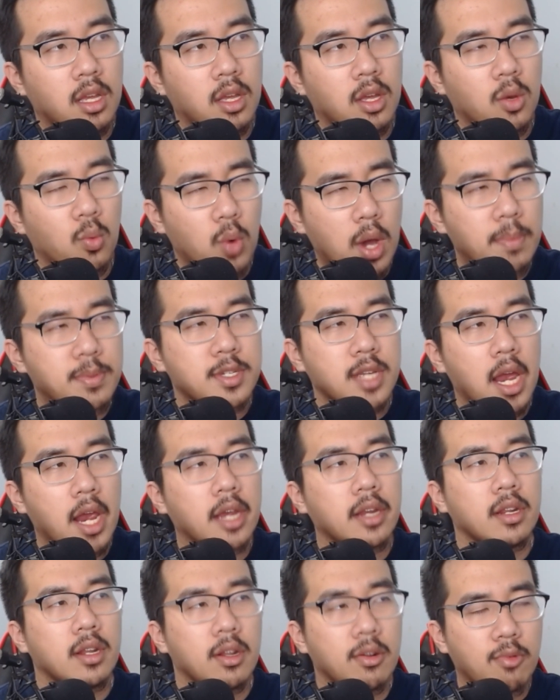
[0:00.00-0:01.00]

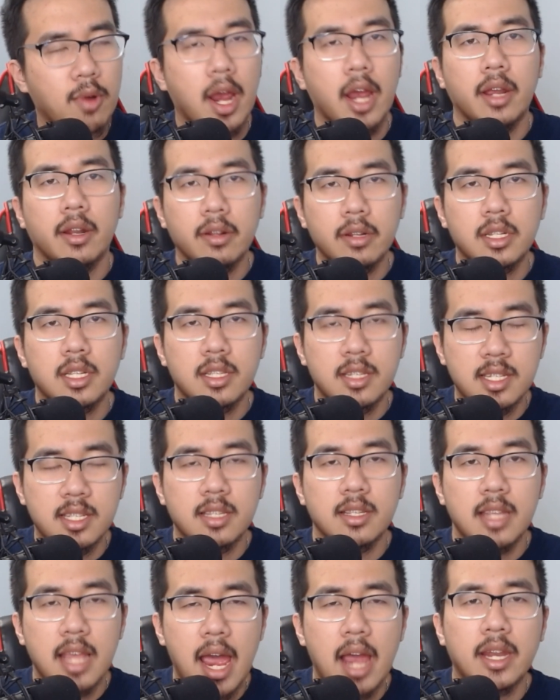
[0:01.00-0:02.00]
website, right?
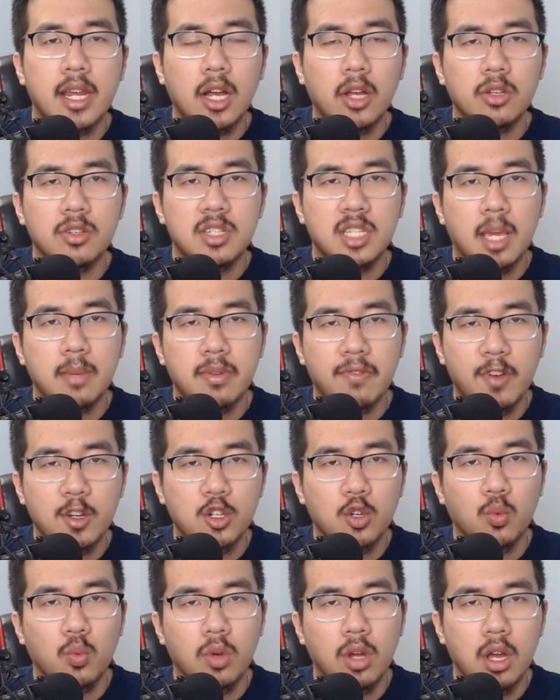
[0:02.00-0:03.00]
I downloaded Steam's official
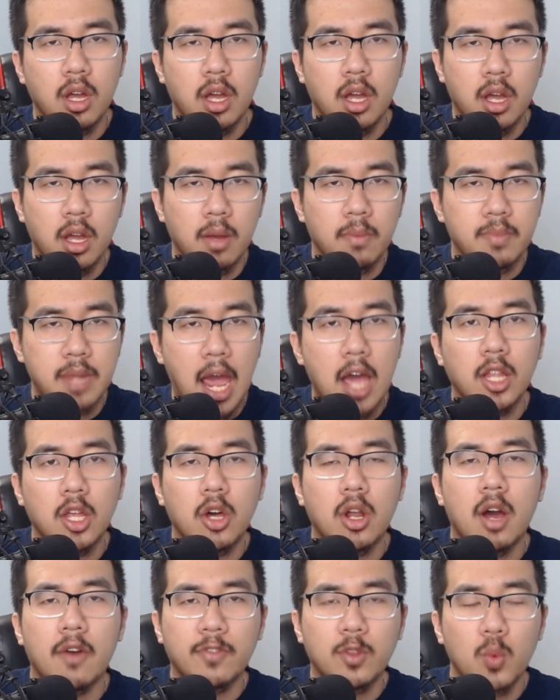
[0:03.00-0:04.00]
download
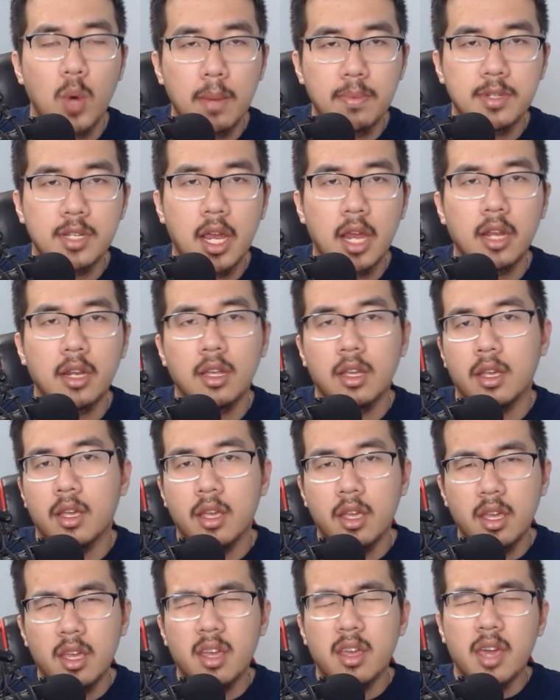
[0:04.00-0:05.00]
off the website.
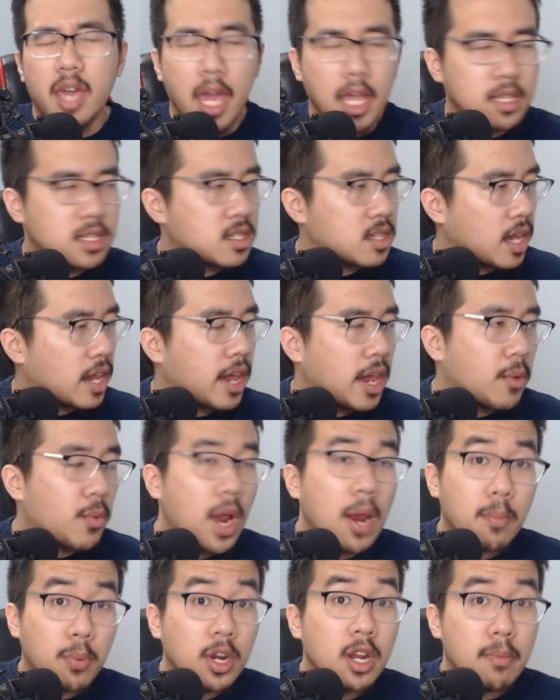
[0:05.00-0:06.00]
It
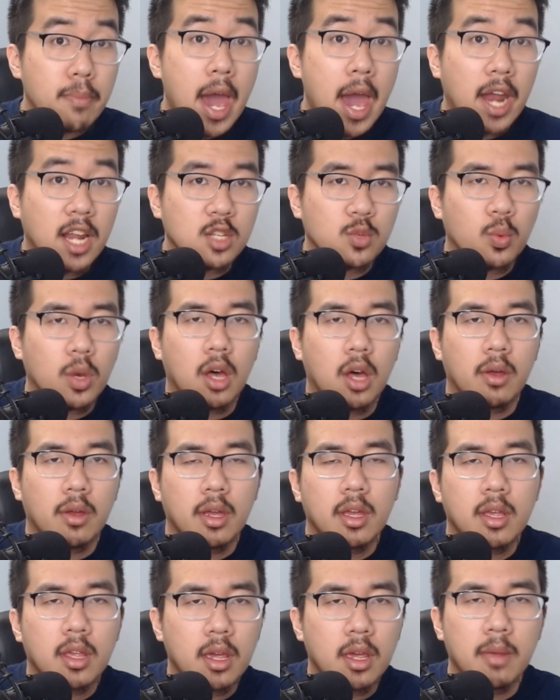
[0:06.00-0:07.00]
ran pretty bad as well,
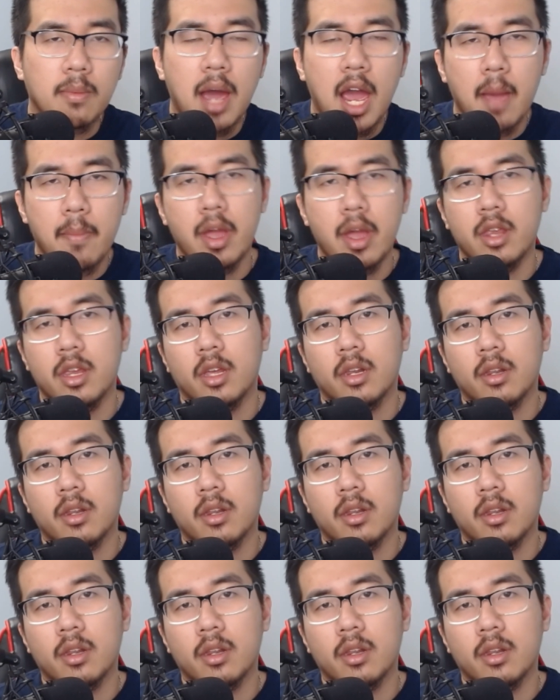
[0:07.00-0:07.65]
in my opinion.